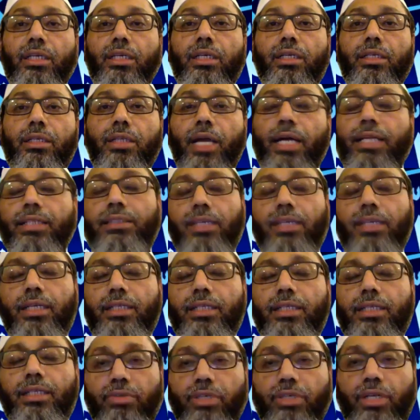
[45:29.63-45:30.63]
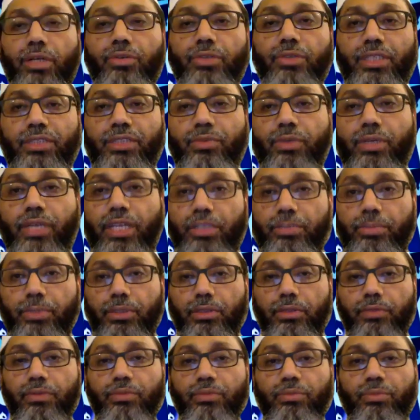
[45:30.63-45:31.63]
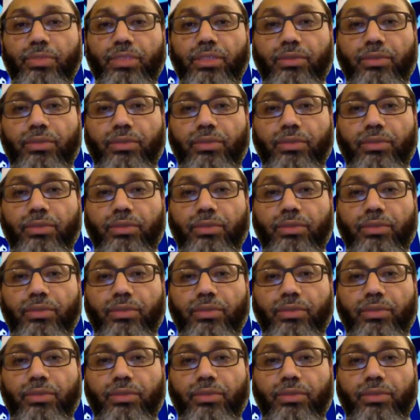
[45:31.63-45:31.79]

not other way around. That's one aspect of it.